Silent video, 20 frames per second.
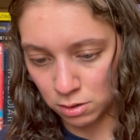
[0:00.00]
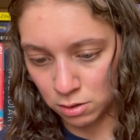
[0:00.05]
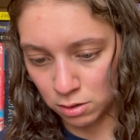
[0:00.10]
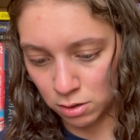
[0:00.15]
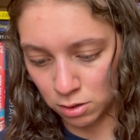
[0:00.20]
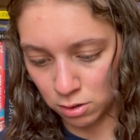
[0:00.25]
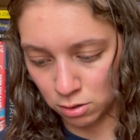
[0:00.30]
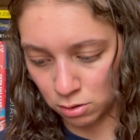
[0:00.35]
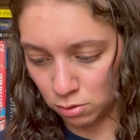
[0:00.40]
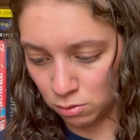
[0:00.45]

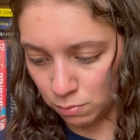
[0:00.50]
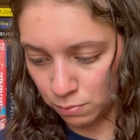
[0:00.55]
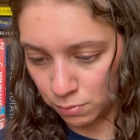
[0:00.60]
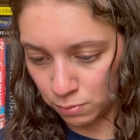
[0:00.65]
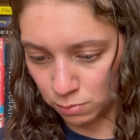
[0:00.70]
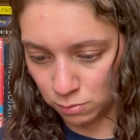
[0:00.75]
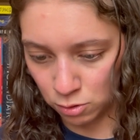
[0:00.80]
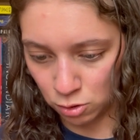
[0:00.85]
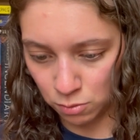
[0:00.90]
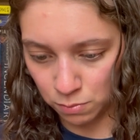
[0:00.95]
Nope,
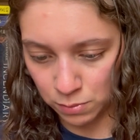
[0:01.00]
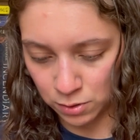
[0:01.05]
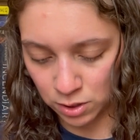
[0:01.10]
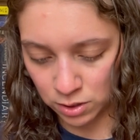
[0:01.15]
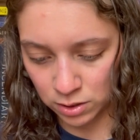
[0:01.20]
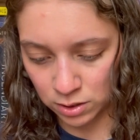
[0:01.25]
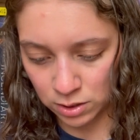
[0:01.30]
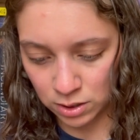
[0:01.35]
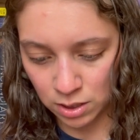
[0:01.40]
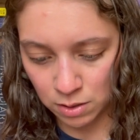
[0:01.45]
nope,
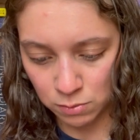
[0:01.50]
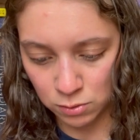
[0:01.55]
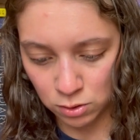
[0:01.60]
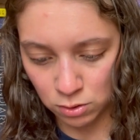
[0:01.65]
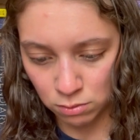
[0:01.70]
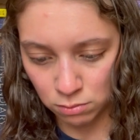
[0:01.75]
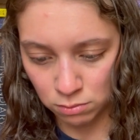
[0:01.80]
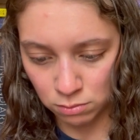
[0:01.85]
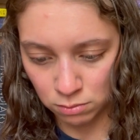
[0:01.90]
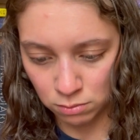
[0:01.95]
doesn't seem
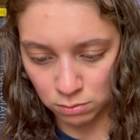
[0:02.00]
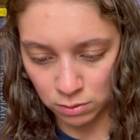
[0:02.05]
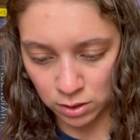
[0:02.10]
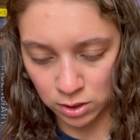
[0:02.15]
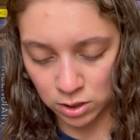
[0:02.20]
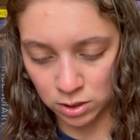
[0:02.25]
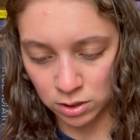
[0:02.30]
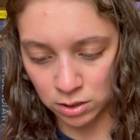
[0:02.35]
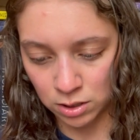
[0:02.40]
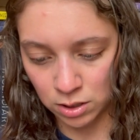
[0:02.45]
to.
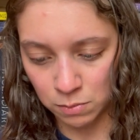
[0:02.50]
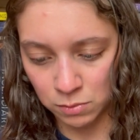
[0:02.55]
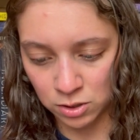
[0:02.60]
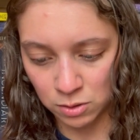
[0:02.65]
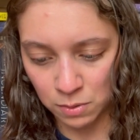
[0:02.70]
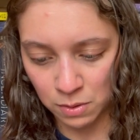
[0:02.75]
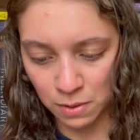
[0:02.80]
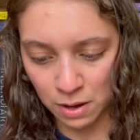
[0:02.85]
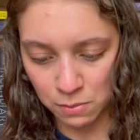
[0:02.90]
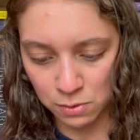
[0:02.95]
Just seems to
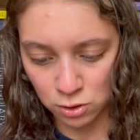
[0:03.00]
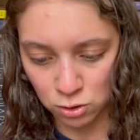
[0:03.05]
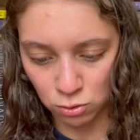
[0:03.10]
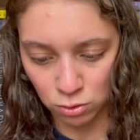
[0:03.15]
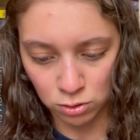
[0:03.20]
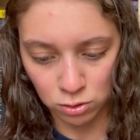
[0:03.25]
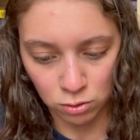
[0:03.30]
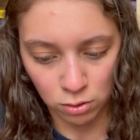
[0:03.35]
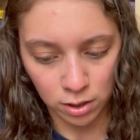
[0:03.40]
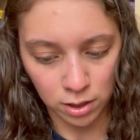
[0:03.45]
be maybe a
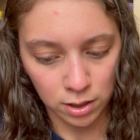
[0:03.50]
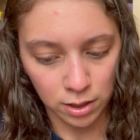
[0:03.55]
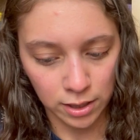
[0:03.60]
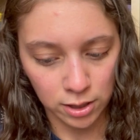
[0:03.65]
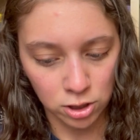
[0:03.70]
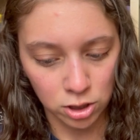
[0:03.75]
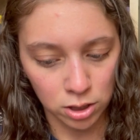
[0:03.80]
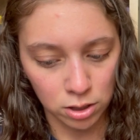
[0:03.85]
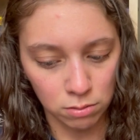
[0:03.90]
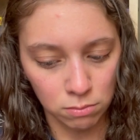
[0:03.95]
short story
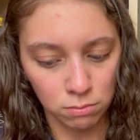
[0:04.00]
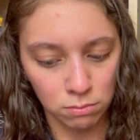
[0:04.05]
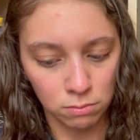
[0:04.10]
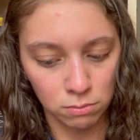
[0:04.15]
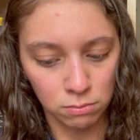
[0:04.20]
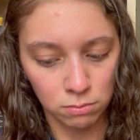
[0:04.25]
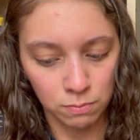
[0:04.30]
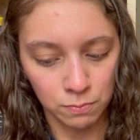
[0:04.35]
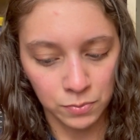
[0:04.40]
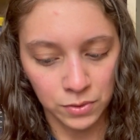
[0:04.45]
collection.
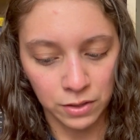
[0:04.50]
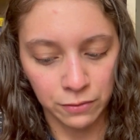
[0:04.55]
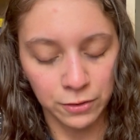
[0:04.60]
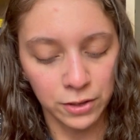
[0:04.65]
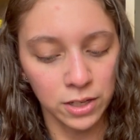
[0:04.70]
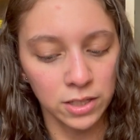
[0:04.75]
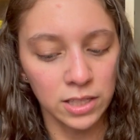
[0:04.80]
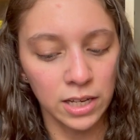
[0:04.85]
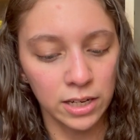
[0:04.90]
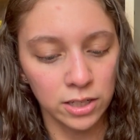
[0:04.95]

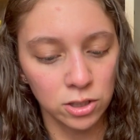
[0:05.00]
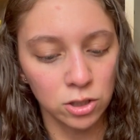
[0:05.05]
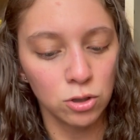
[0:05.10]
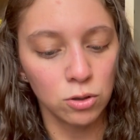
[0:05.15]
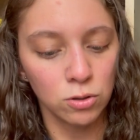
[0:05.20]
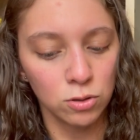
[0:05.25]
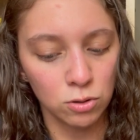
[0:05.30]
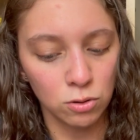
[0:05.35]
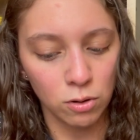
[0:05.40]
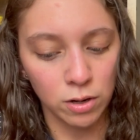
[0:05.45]
Feels like it's a
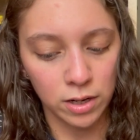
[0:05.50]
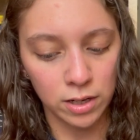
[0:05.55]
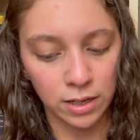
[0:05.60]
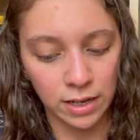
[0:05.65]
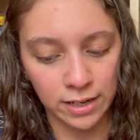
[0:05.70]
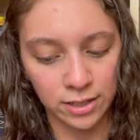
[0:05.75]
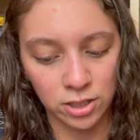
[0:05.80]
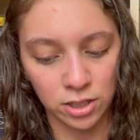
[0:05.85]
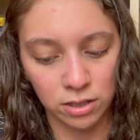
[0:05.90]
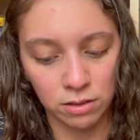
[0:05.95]
short story
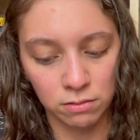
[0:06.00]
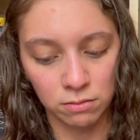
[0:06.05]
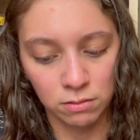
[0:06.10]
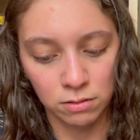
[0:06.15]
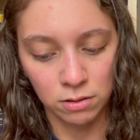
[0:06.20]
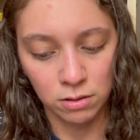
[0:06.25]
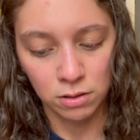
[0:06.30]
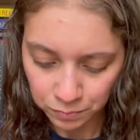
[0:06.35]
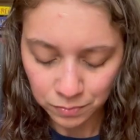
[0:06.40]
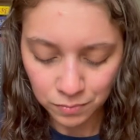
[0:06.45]
collection.
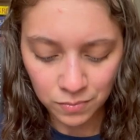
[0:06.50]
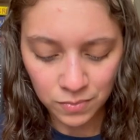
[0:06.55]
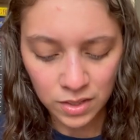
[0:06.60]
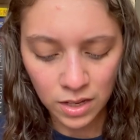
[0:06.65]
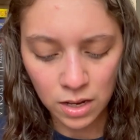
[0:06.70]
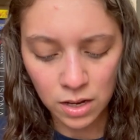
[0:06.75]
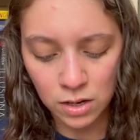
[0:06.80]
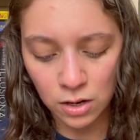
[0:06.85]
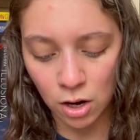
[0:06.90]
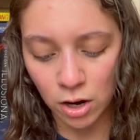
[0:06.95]

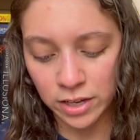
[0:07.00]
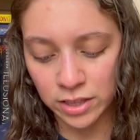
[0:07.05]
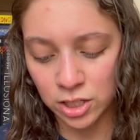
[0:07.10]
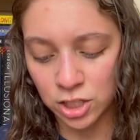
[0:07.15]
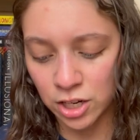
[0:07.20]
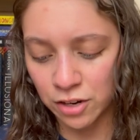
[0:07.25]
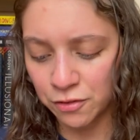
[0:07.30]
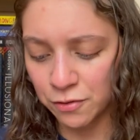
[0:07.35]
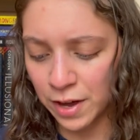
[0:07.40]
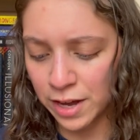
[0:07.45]
All right, the
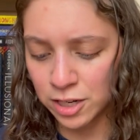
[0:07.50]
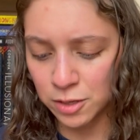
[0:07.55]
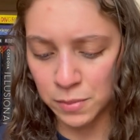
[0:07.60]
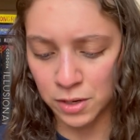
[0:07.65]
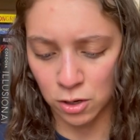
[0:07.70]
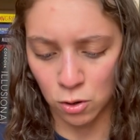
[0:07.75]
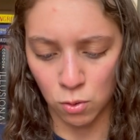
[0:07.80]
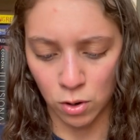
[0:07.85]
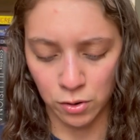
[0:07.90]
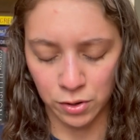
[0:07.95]
Jeff
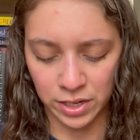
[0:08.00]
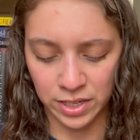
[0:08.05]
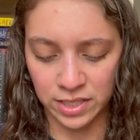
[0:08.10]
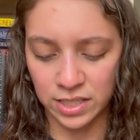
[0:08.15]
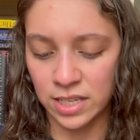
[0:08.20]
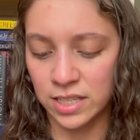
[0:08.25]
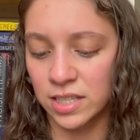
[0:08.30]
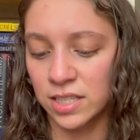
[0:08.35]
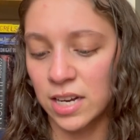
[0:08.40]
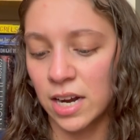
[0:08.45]
Vandermeer quote is,
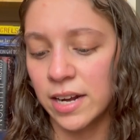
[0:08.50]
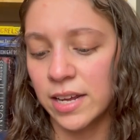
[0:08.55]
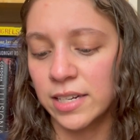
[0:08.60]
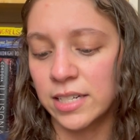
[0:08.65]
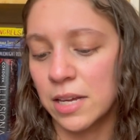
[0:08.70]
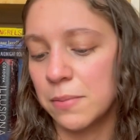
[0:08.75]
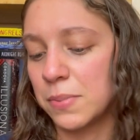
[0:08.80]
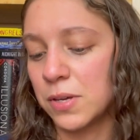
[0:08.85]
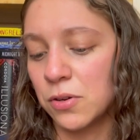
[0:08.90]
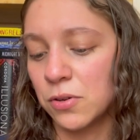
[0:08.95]
"A stunning
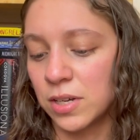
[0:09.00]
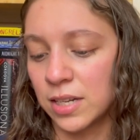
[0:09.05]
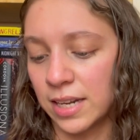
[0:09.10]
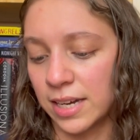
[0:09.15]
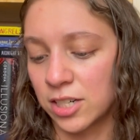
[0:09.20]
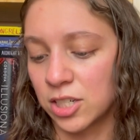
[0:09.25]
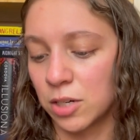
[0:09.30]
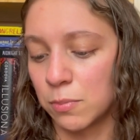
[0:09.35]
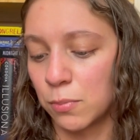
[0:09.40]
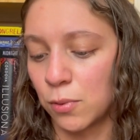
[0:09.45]
debut
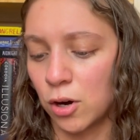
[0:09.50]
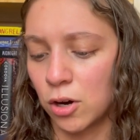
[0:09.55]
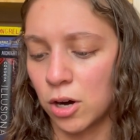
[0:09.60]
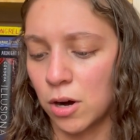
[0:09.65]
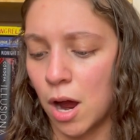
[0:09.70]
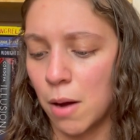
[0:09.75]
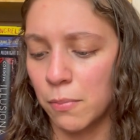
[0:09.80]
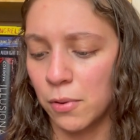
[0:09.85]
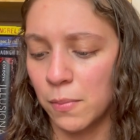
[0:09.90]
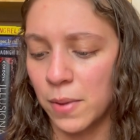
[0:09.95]
collection
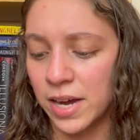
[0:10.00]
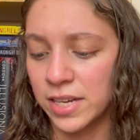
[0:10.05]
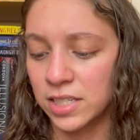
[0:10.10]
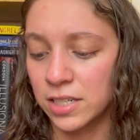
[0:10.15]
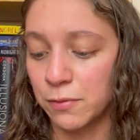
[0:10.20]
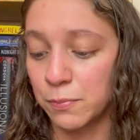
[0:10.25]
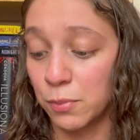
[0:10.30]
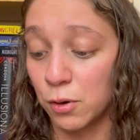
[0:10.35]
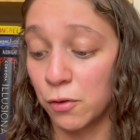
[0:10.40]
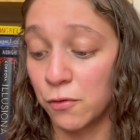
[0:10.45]
comprised
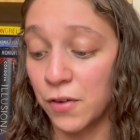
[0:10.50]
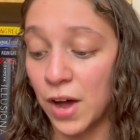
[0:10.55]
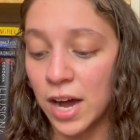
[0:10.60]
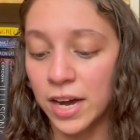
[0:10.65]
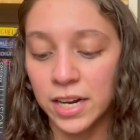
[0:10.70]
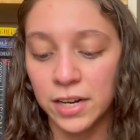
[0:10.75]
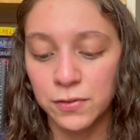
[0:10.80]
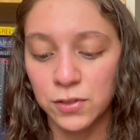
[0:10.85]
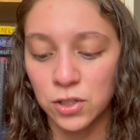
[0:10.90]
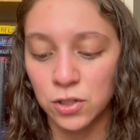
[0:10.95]
of
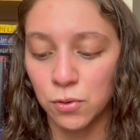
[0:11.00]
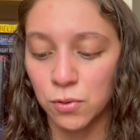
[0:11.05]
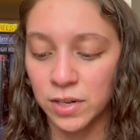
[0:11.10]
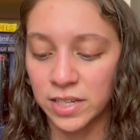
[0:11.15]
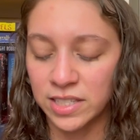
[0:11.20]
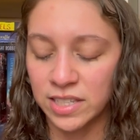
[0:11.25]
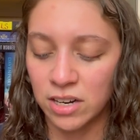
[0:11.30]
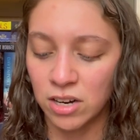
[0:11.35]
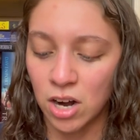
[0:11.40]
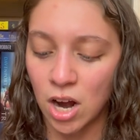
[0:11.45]
provocative
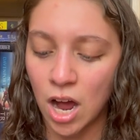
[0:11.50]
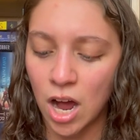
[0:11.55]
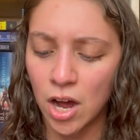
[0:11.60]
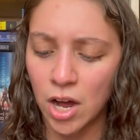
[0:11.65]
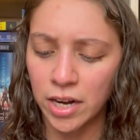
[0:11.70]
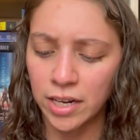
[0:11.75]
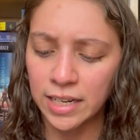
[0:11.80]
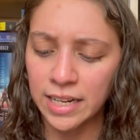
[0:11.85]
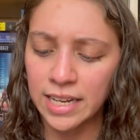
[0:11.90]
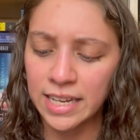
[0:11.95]
stories that are
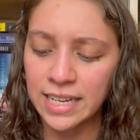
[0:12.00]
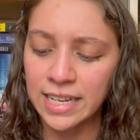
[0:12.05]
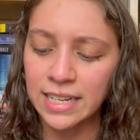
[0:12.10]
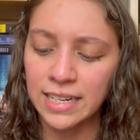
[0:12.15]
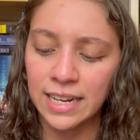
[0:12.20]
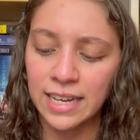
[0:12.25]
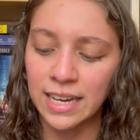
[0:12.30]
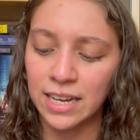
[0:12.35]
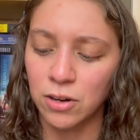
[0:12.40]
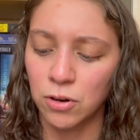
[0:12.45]
oddly
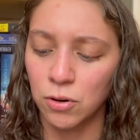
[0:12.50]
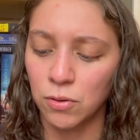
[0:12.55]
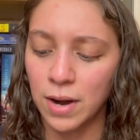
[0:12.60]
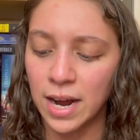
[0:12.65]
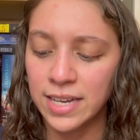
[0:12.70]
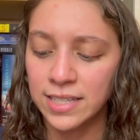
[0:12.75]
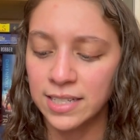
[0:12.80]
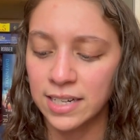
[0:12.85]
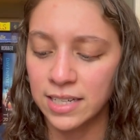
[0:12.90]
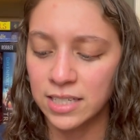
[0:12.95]
healing and
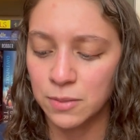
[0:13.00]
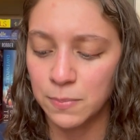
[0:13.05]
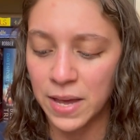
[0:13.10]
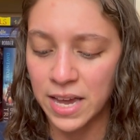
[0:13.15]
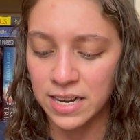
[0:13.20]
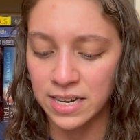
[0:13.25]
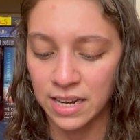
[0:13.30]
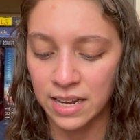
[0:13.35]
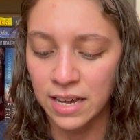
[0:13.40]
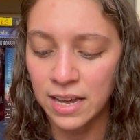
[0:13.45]

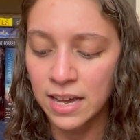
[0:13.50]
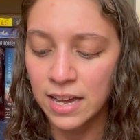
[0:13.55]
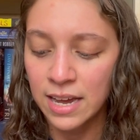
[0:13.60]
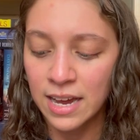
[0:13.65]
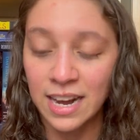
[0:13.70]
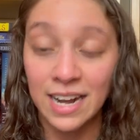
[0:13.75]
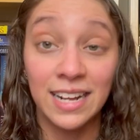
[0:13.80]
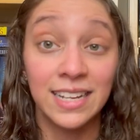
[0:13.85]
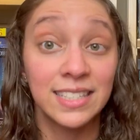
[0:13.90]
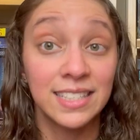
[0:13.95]
horizon-expanding,
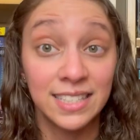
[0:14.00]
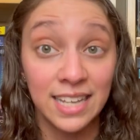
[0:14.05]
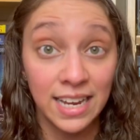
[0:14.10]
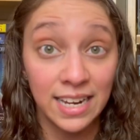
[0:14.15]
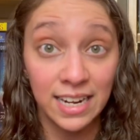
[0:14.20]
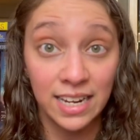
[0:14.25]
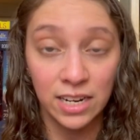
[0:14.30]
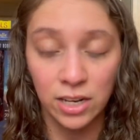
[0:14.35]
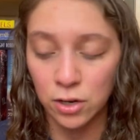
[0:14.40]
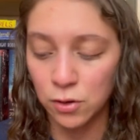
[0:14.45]
an
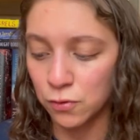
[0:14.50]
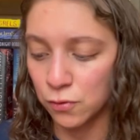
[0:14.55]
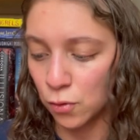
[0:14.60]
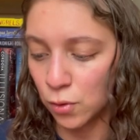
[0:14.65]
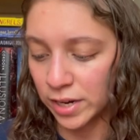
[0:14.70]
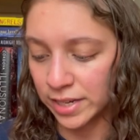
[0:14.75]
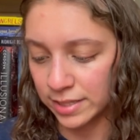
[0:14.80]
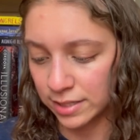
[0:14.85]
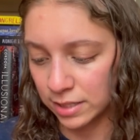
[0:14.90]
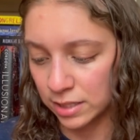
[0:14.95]
exciting new
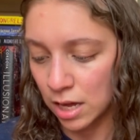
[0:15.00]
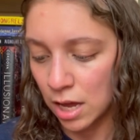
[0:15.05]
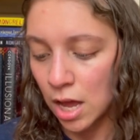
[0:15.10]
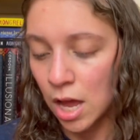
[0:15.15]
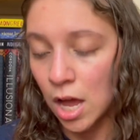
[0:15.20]
voice."